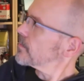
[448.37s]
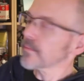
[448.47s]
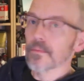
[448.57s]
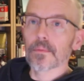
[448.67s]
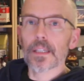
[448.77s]

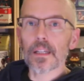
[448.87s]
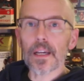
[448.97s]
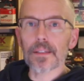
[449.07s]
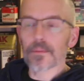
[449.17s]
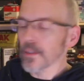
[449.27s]
a
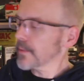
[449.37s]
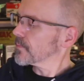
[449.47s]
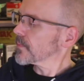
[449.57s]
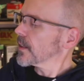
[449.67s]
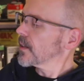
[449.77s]
light, right?
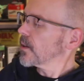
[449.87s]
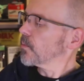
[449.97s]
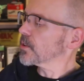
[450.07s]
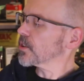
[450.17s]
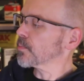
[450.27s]

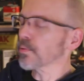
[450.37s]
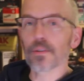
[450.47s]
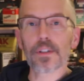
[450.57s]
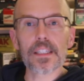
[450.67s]
Which is pretty